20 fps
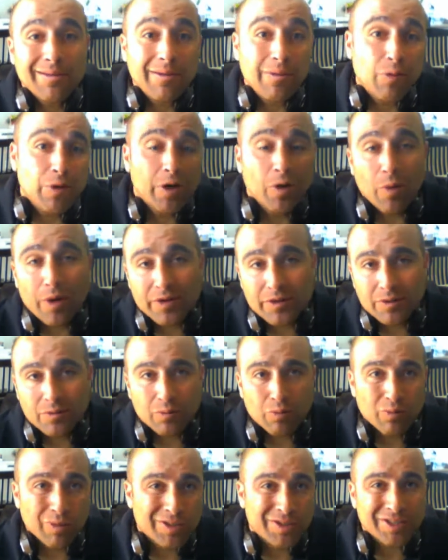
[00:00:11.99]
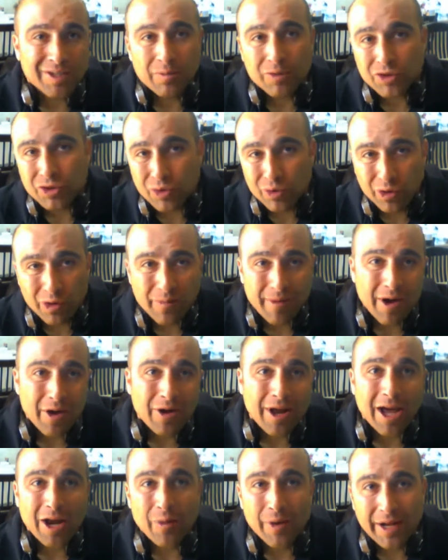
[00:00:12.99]
what's summer school
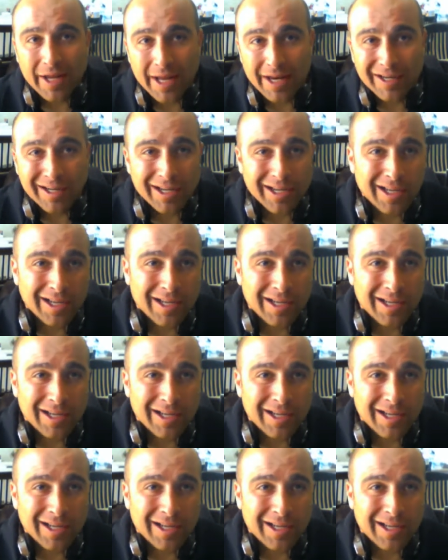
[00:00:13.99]
about, how do I get